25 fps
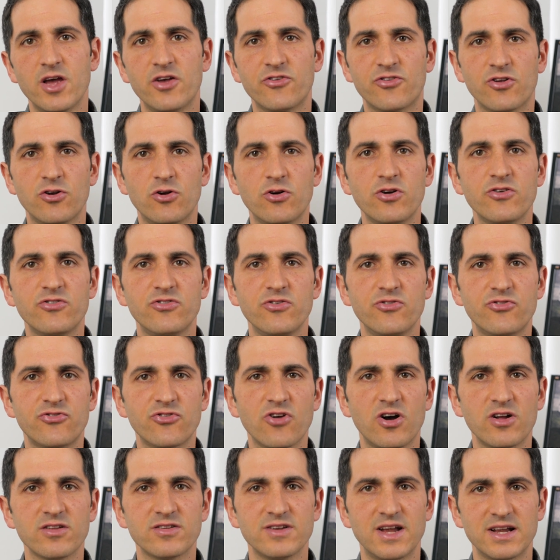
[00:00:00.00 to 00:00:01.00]
so long as you
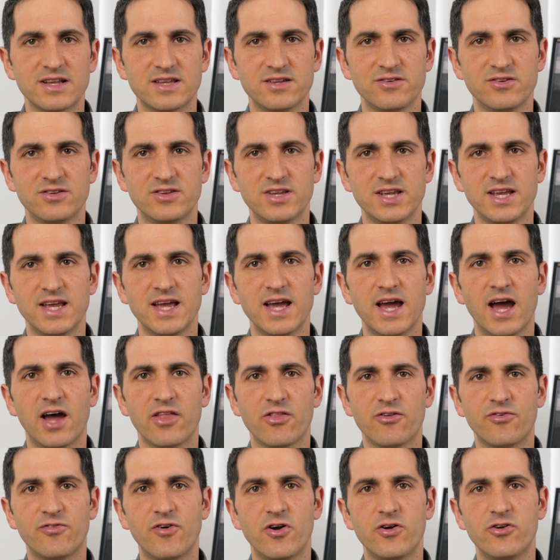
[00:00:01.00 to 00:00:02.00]
start an activity
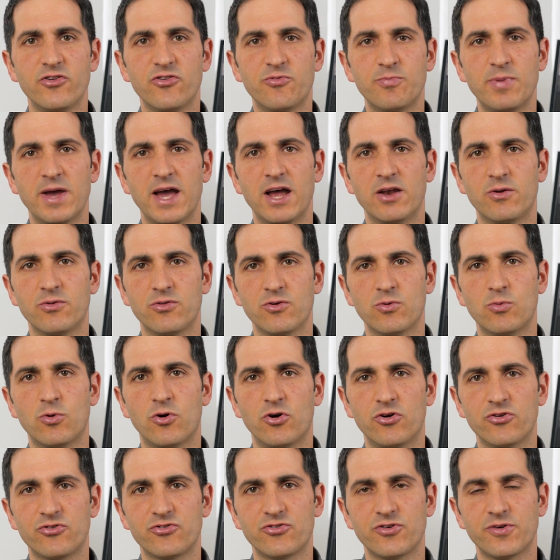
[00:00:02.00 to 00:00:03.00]
and the phone is paired with your
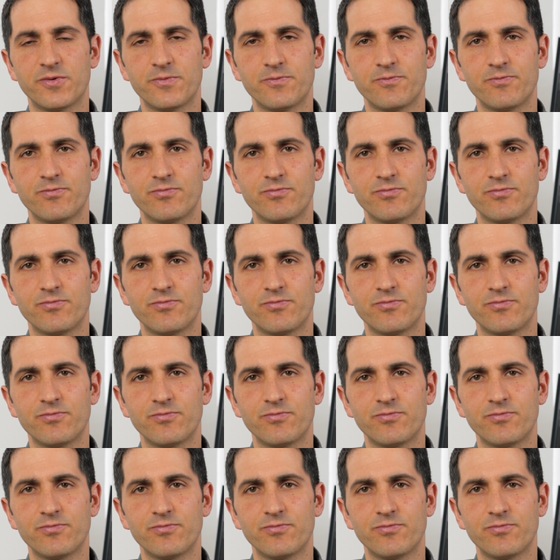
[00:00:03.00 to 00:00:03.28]
watch.